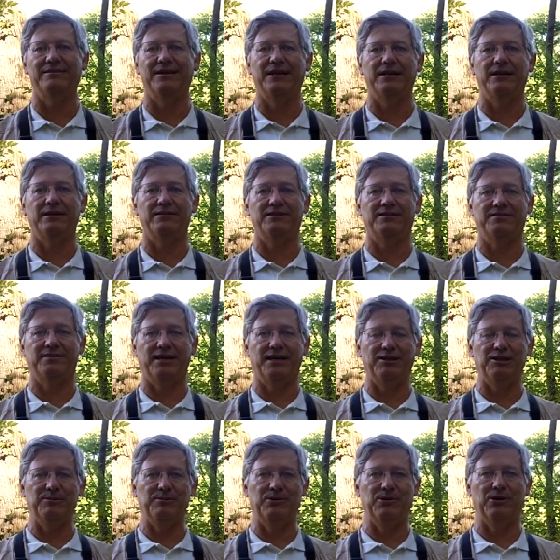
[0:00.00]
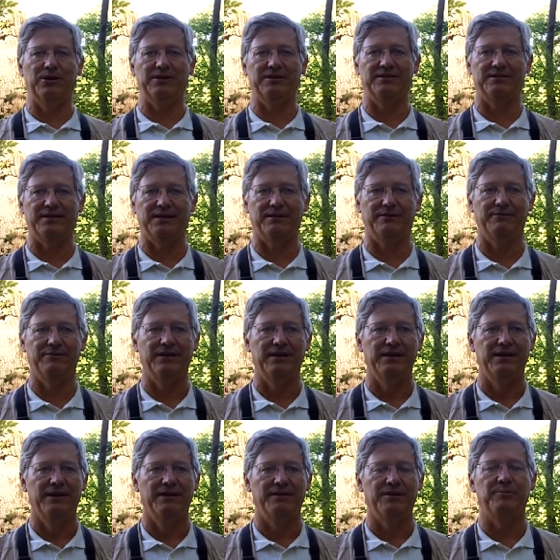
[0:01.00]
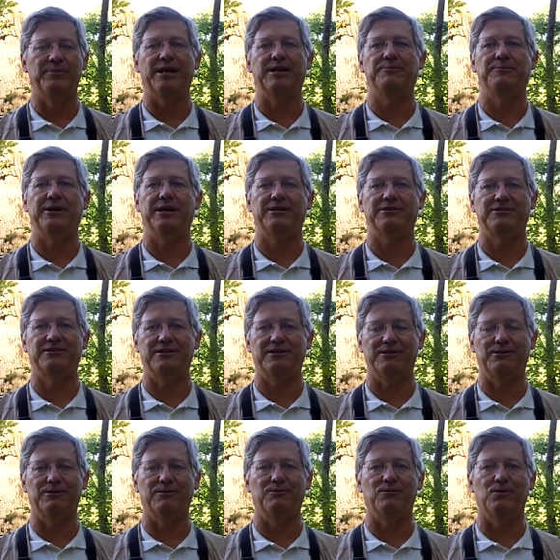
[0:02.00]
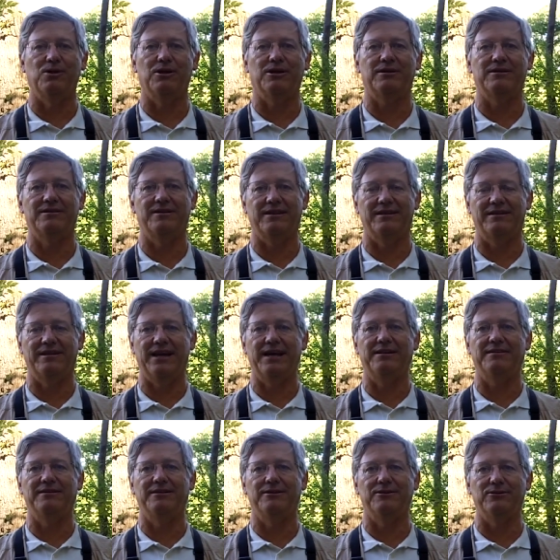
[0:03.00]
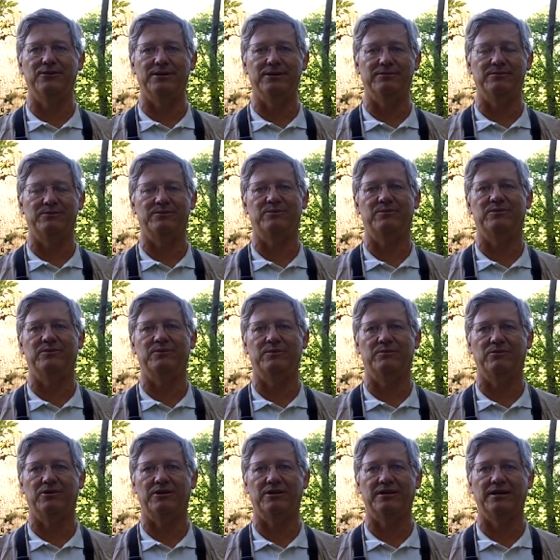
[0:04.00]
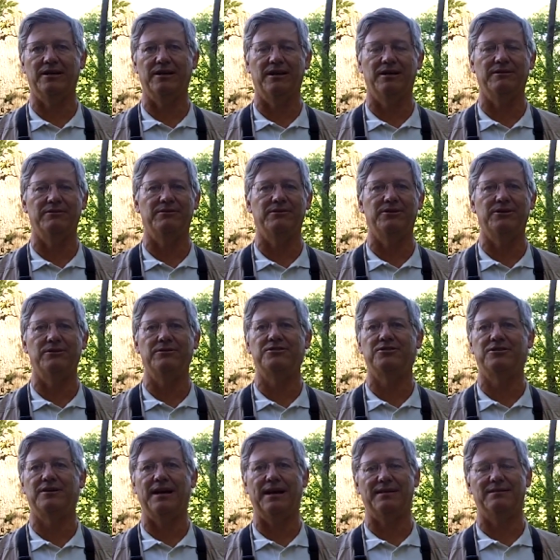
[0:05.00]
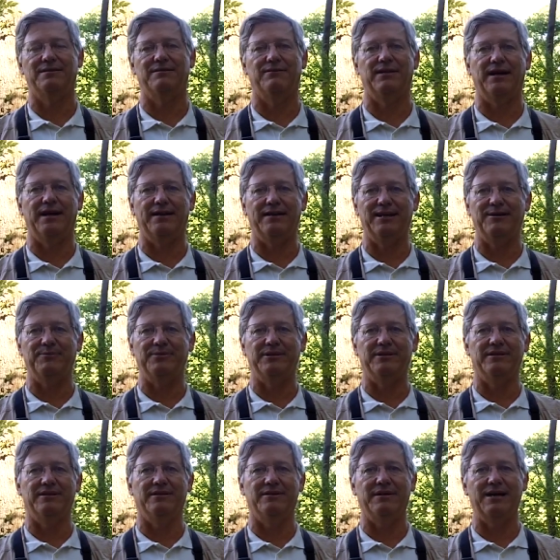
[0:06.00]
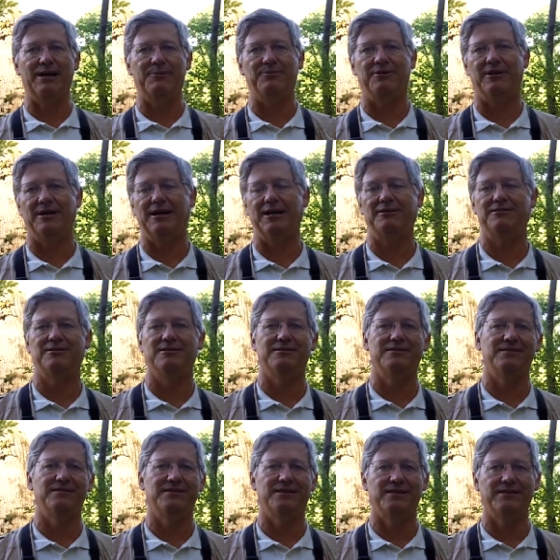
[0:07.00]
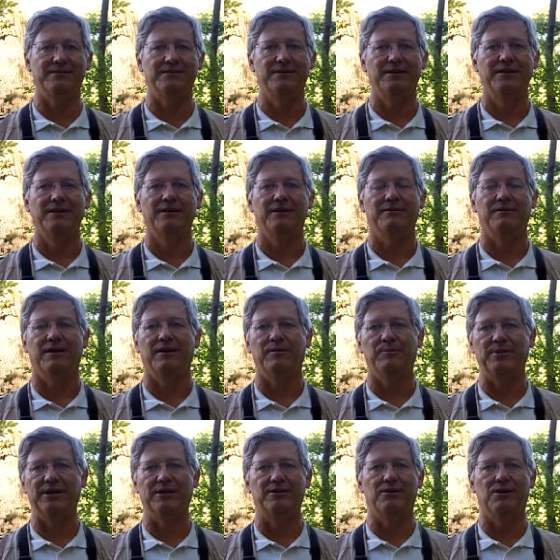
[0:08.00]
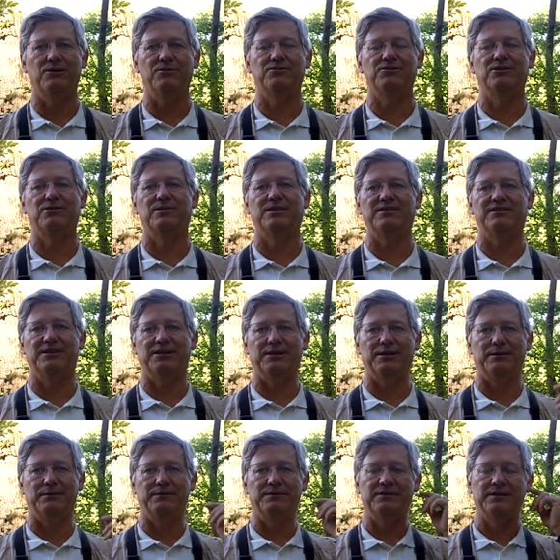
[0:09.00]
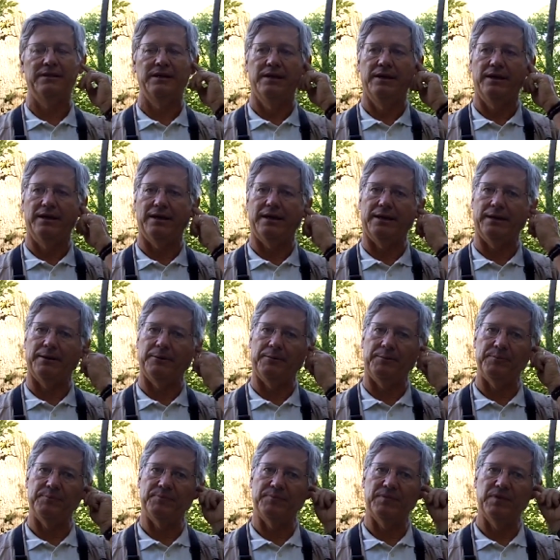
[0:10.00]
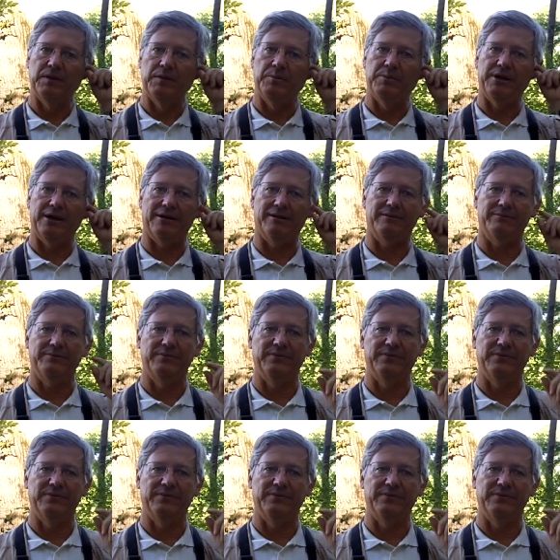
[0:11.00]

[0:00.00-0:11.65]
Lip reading: I understand the importance of the big picture work that they do, and working on huge tracts of land up in the Appalachians and big coastal reserves. But